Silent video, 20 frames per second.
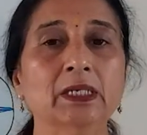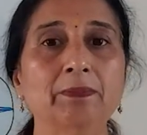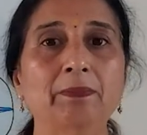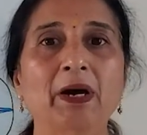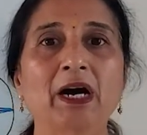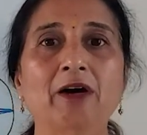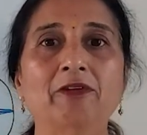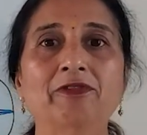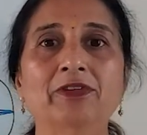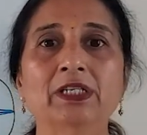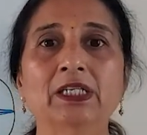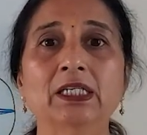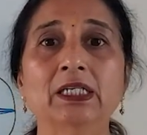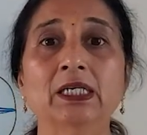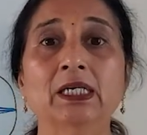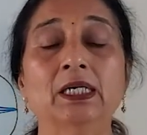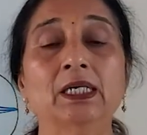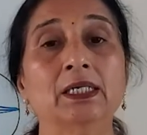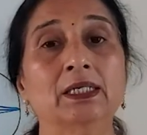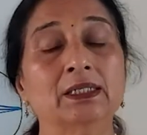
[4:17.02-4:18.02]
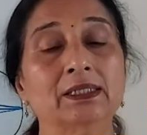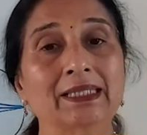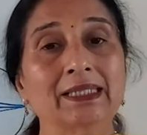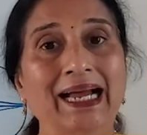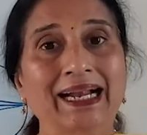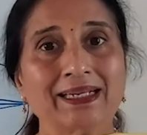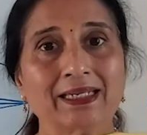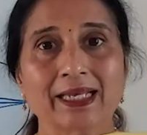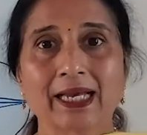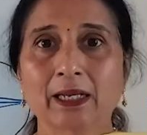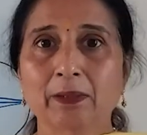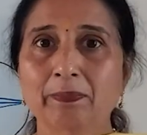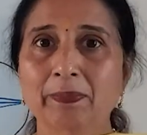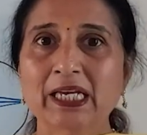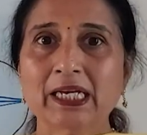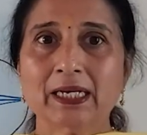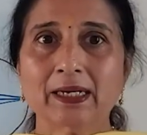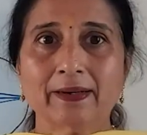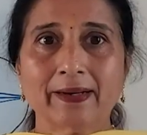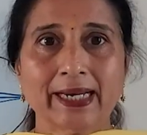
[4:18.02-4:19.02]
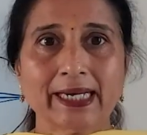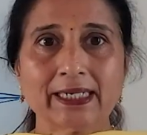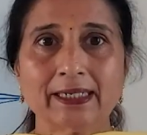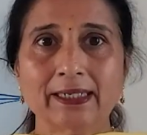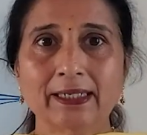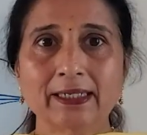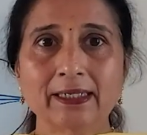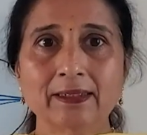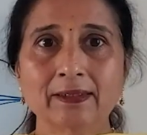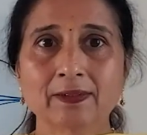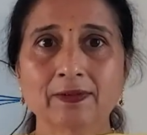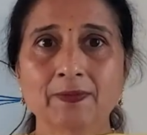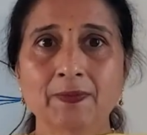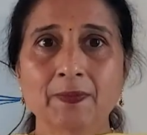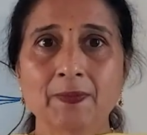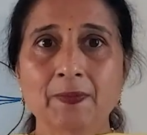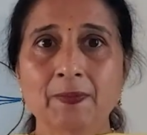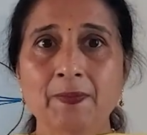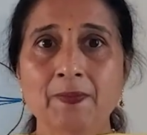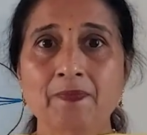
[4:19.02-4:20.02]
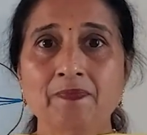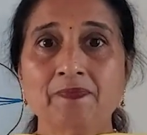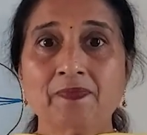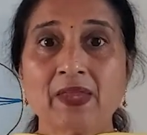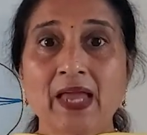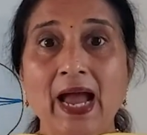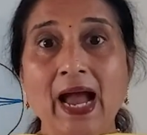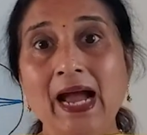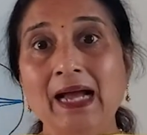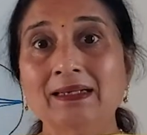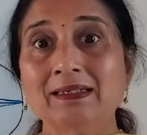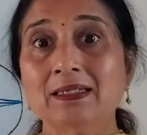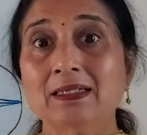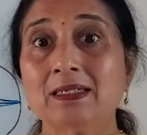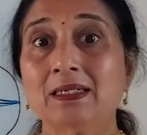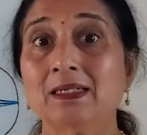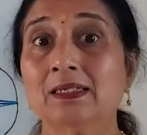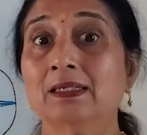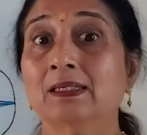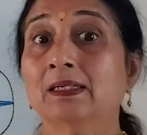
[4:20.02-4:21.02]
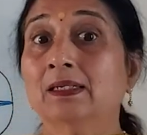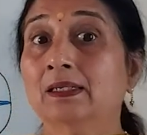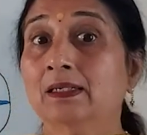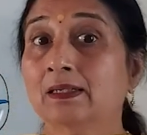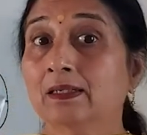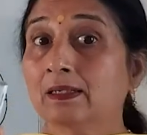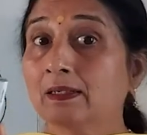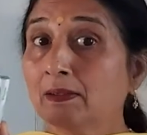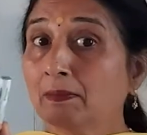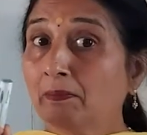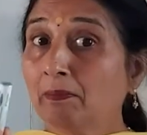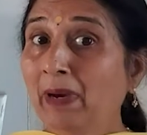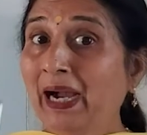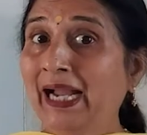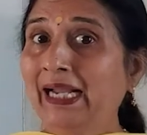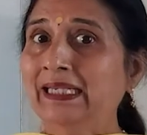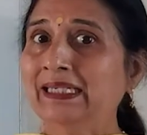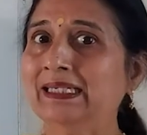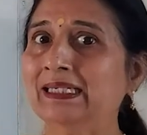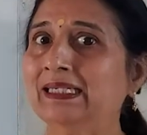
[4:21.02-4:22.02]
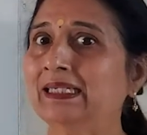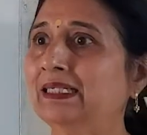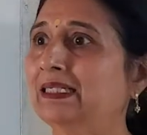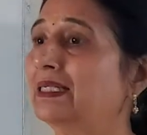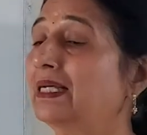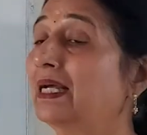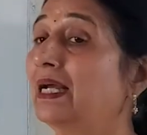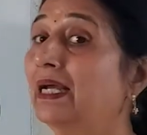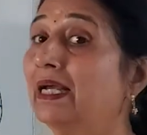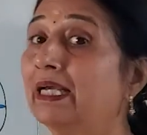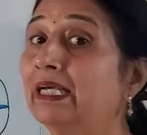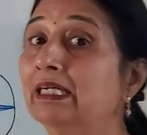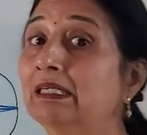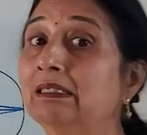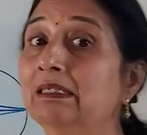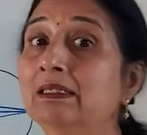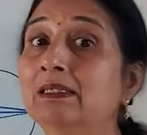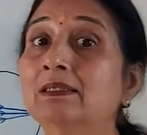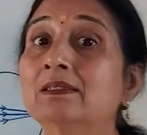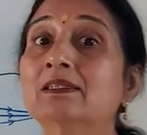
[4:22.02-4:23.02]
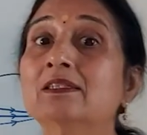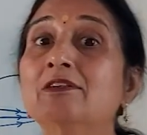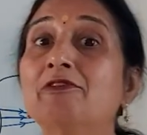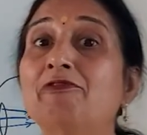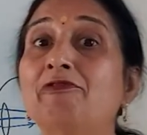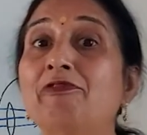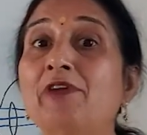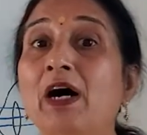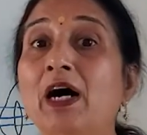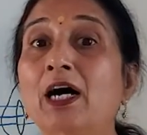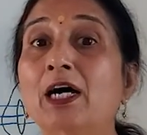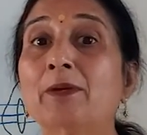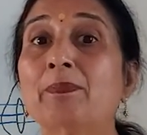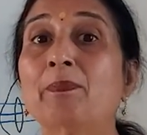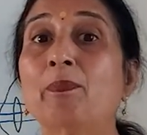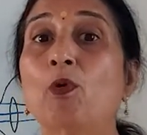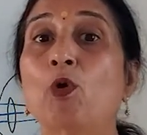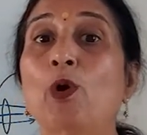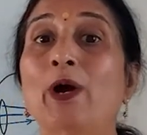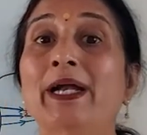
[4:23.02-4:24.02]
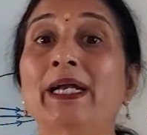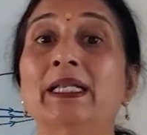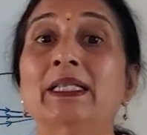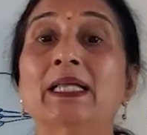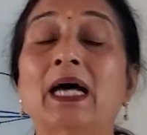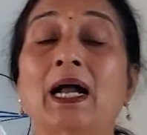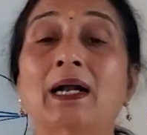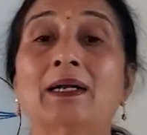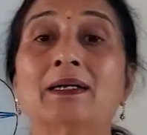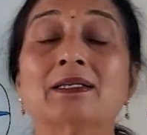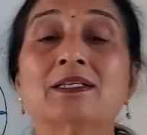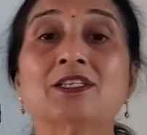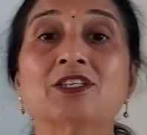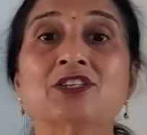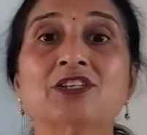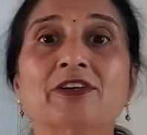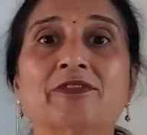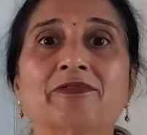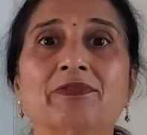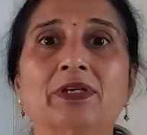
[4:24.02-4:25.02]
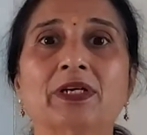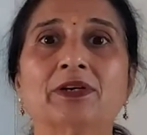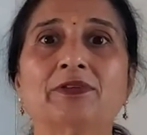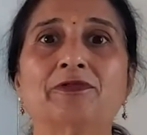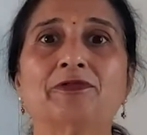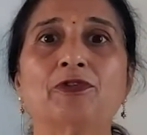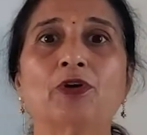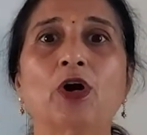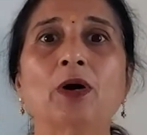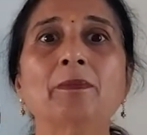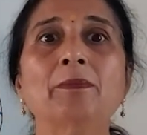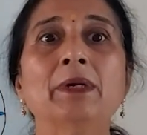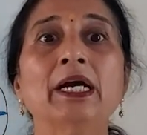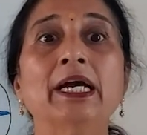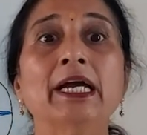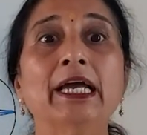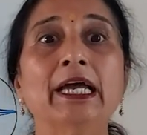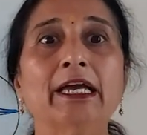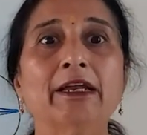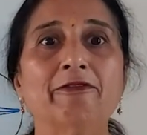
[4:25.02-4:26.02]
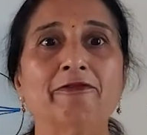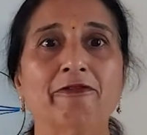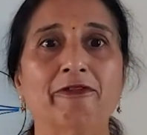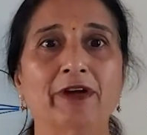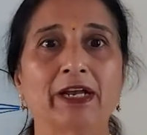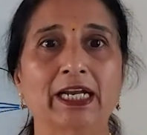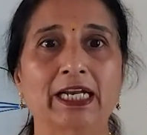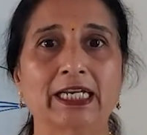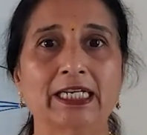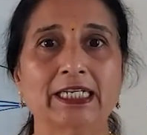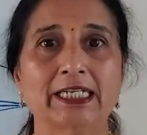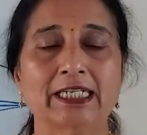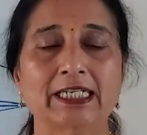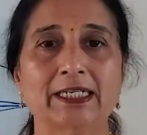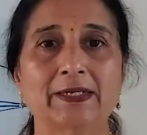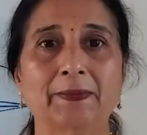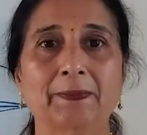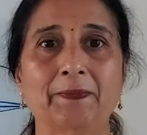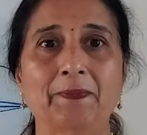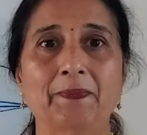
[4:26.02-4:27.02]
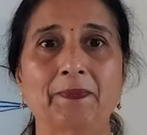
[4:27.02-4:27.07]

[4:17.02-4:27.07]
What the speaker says: power, that can be corrected, and mind it, here the far point that is shifted from infinity.